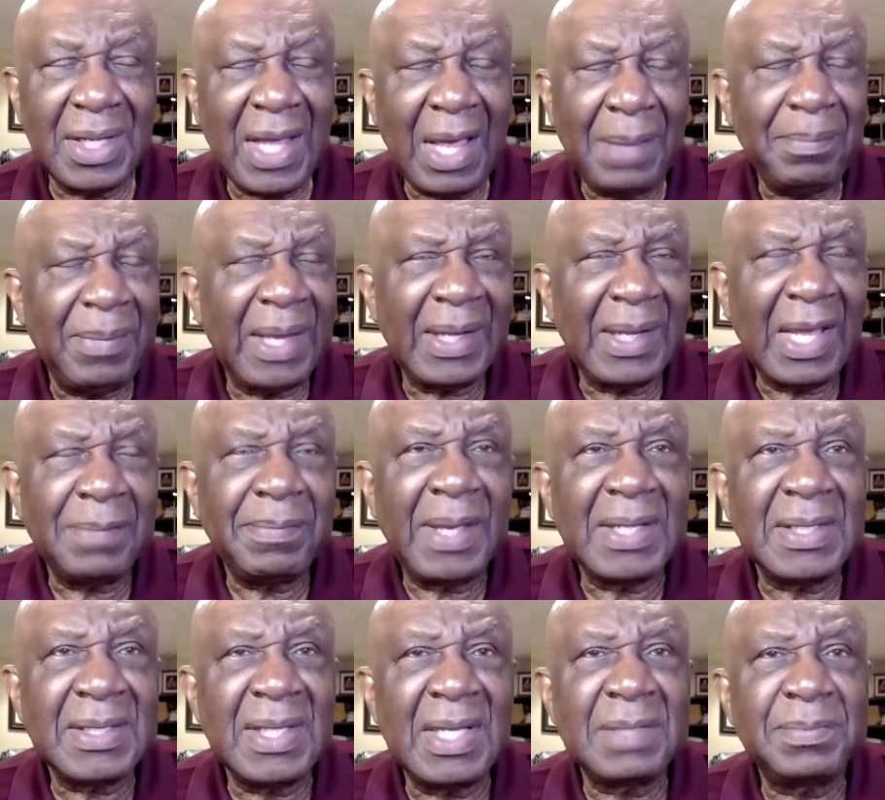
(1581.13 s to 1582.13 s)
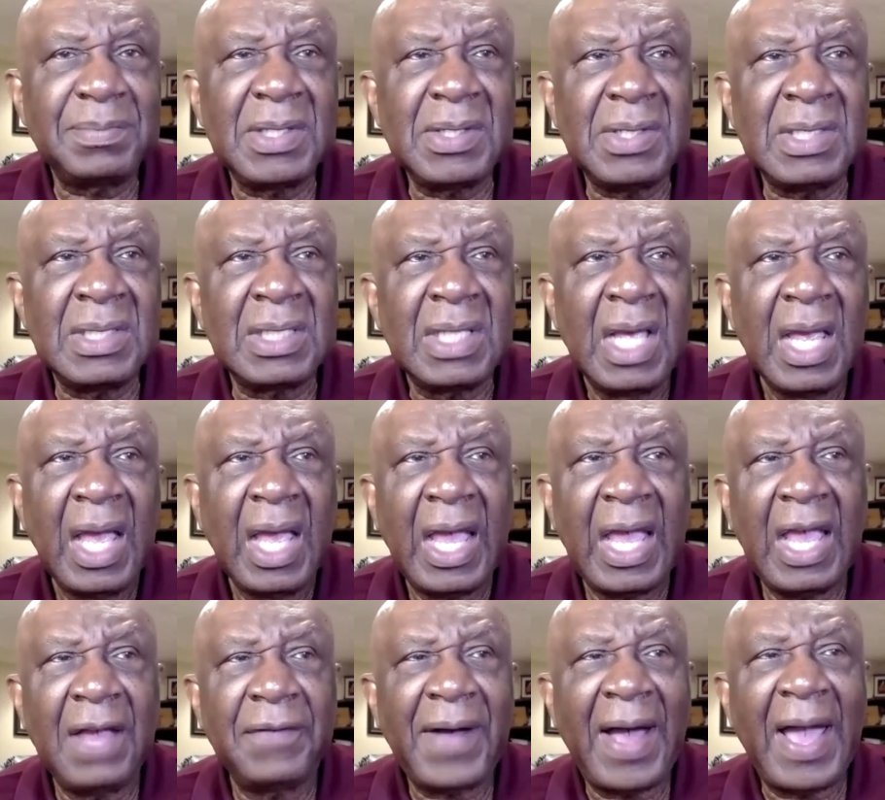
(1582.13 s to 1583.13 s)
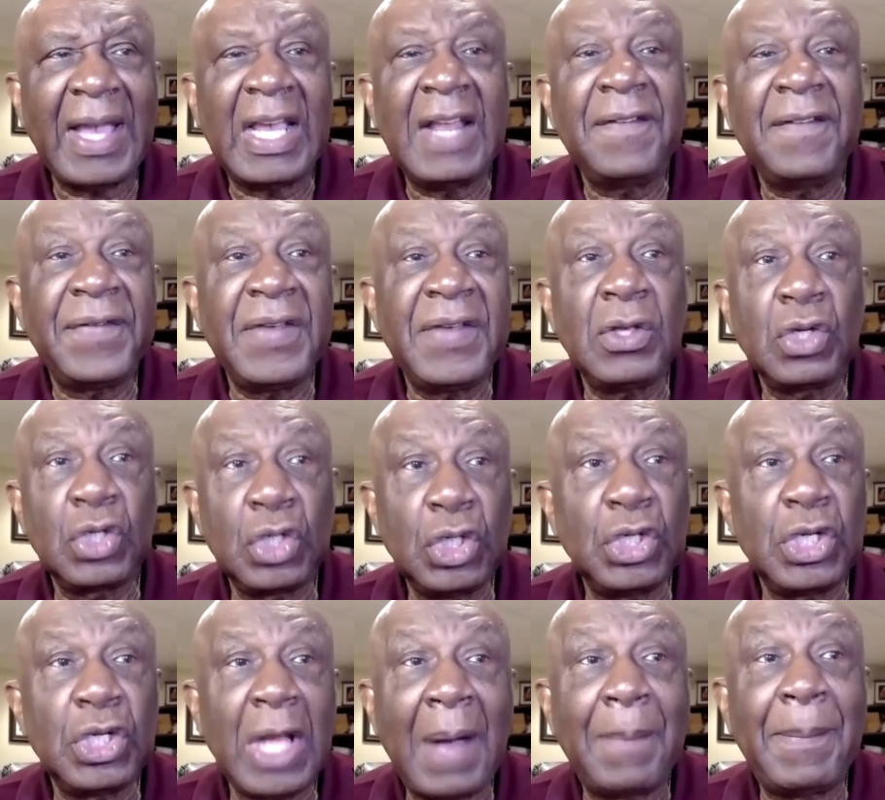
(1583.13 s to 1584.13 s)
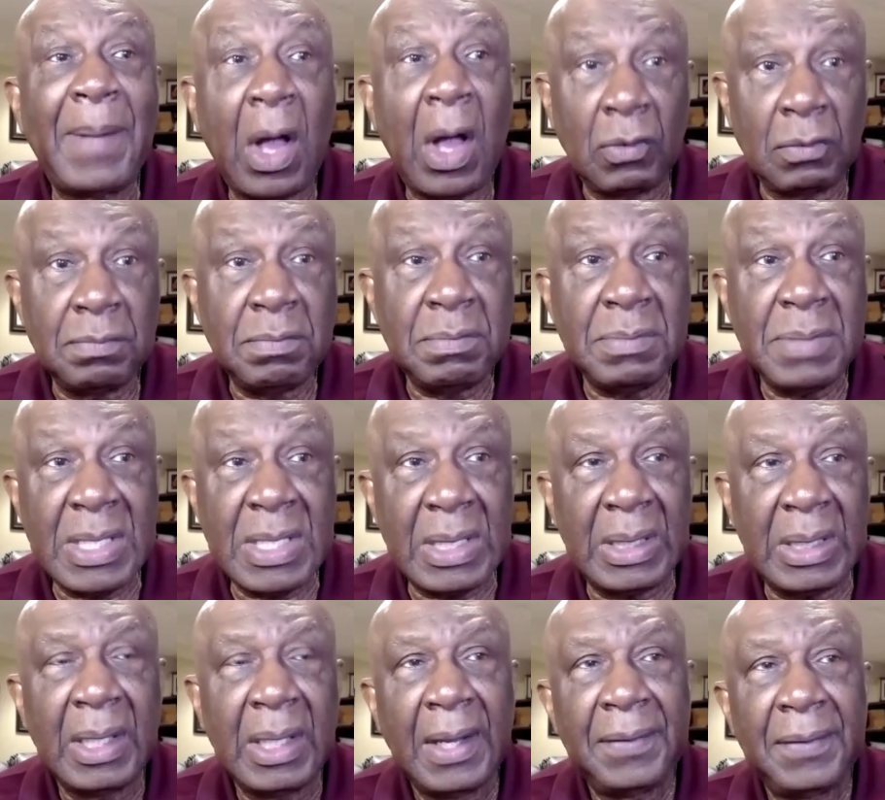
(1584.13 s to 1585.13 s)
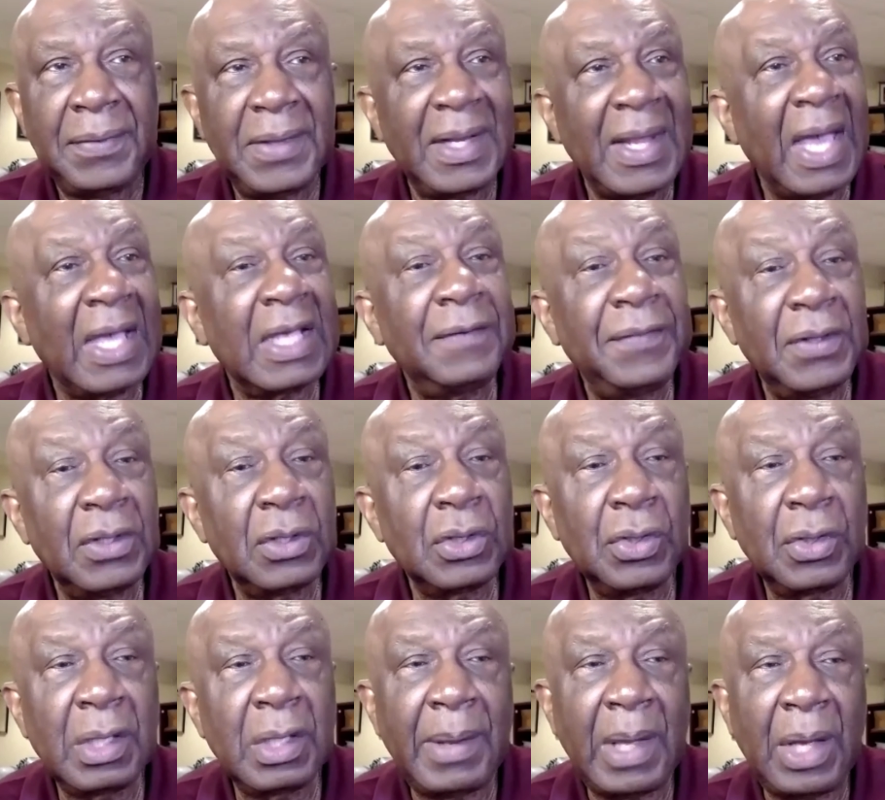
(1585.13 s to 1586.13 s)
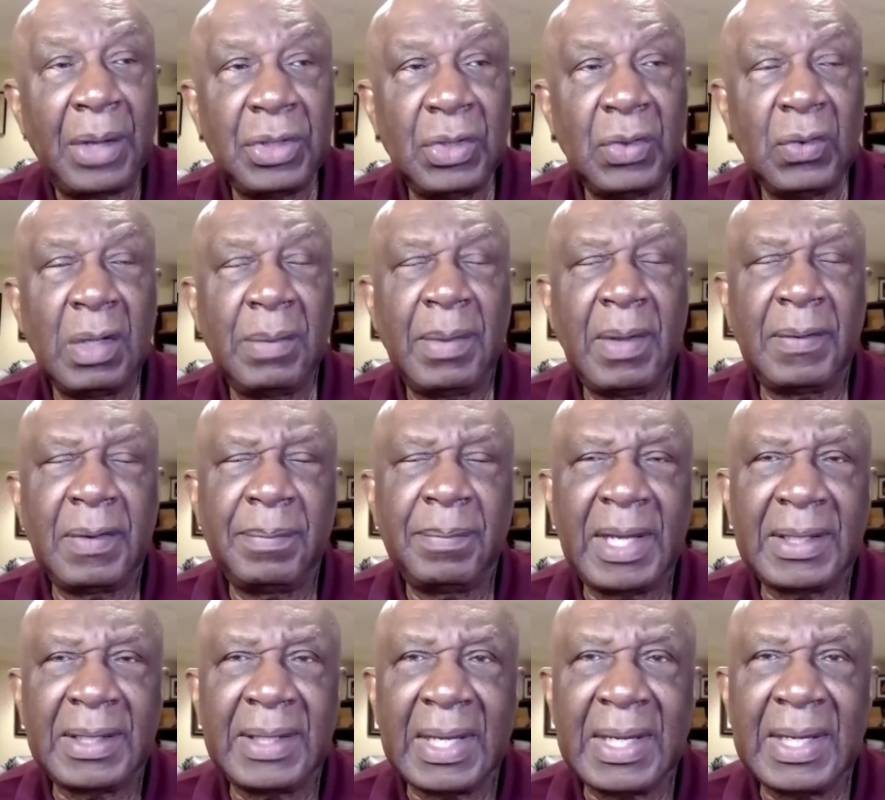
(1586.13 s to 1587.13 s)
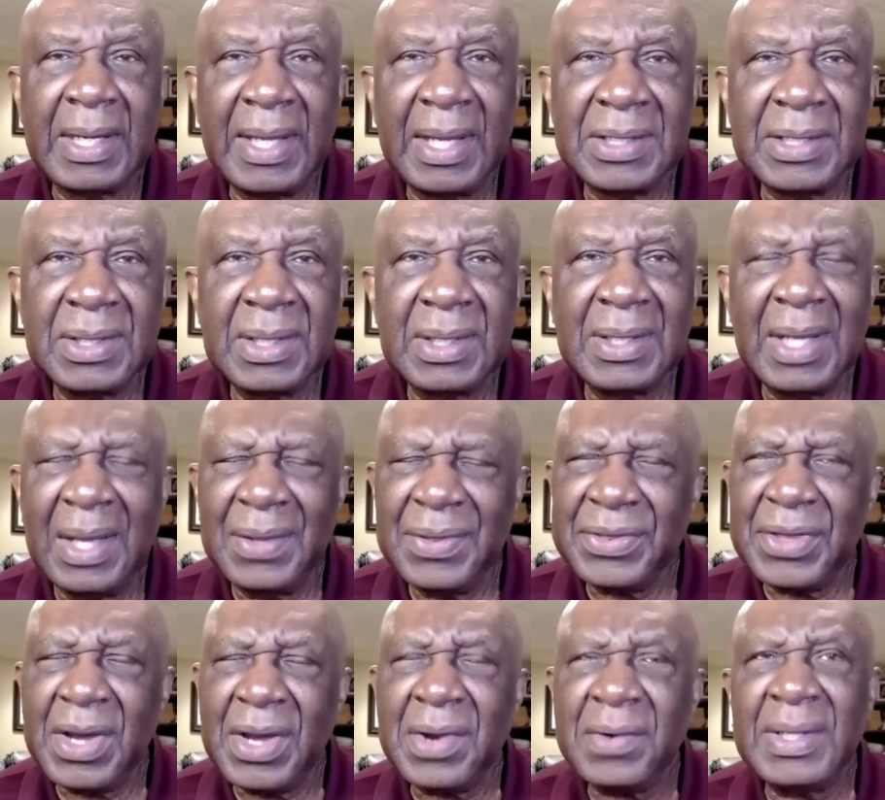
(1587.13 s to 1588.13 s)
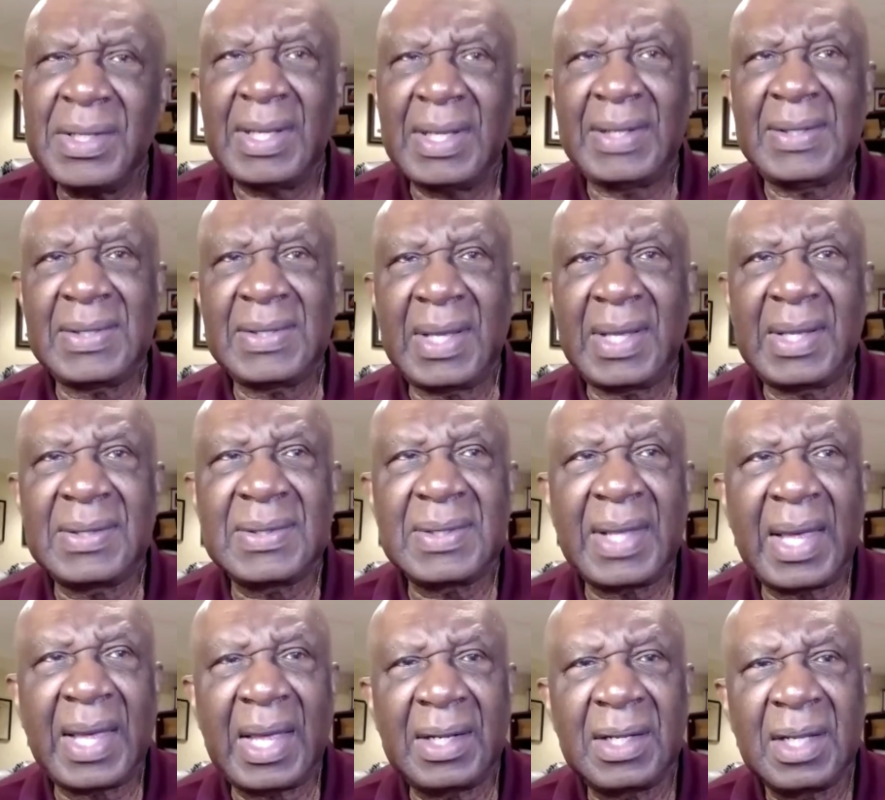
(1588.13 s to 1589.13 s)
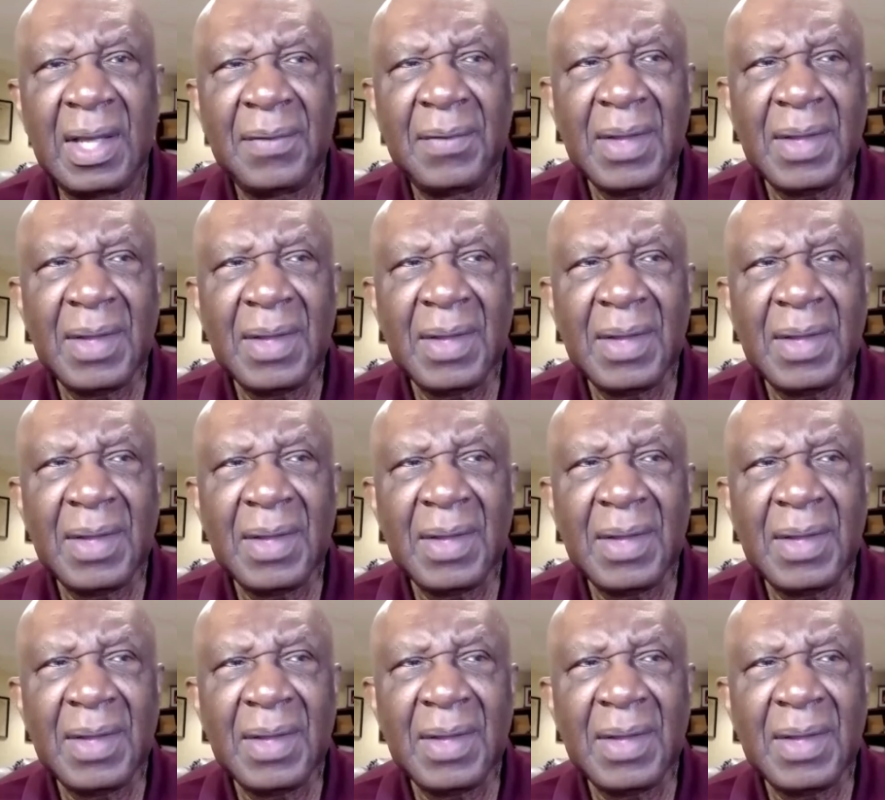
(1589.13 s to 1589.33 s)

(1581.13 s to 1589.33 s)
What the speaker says: And that makes sense, because if I can feel good about me, then I can feel good about you to maybe make that connection. And thirdly, he says that